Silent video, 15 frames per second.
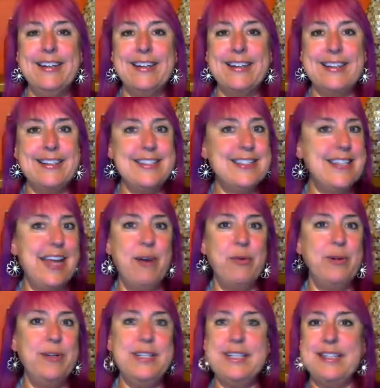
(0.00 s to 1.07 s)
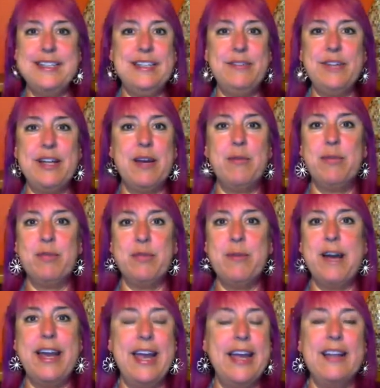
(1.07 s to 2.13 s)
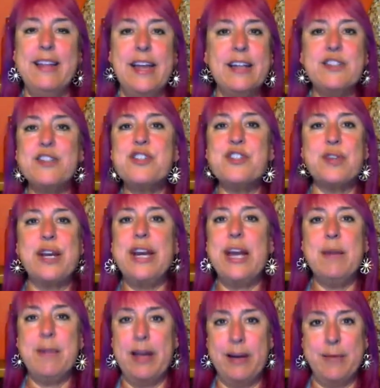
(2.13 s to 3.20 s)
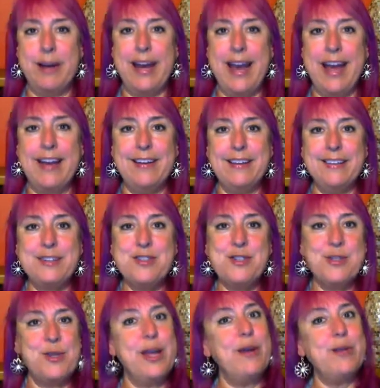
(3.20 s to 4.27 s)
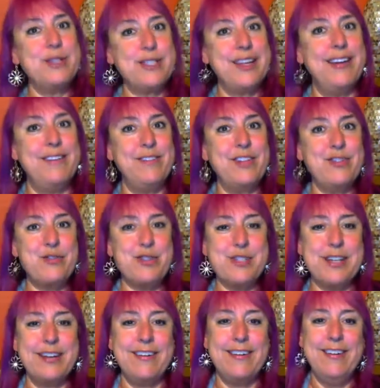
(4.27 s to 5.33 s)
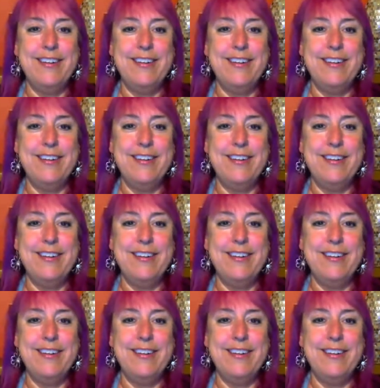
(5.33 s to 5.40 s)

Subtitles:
because that one didn't even come through my head. That just straight came out of my hand. So that was kind of interesting.